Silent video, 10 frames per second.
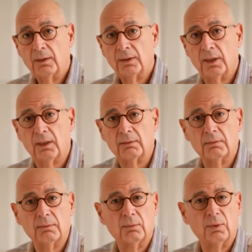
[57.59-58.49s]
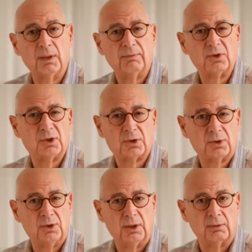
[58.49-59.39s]
Now, whatever's
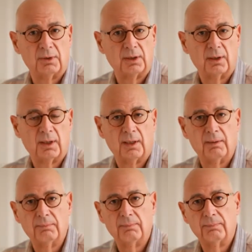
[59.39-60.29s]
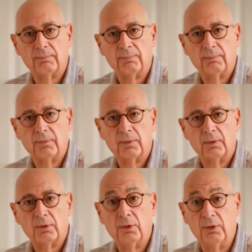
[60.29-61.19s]
triggering that,
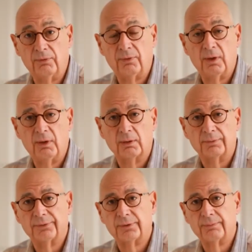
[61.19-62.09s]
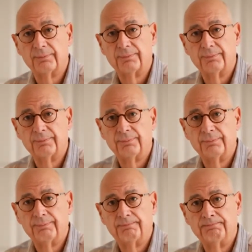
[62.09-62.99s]
you've learned.
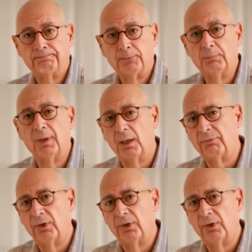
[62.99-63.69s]
You may have